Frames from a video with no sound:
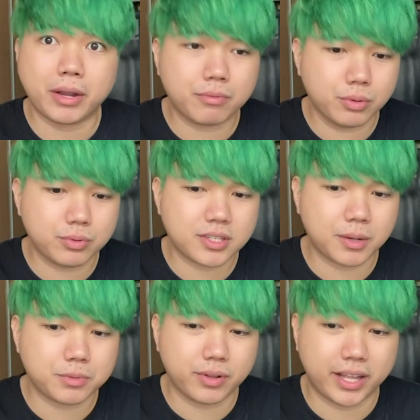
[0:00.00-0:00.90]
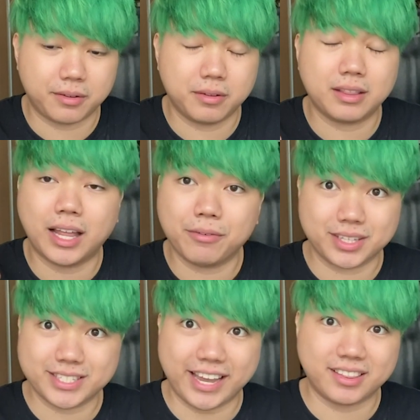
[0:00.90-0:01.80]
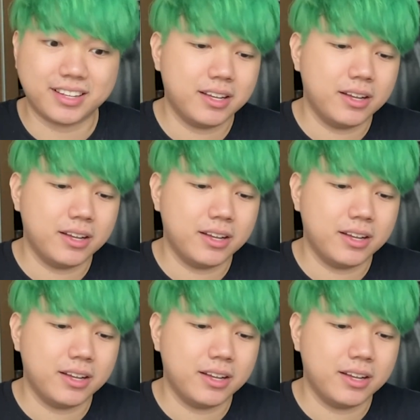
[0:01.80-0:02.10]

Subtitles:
roots up to like level 10.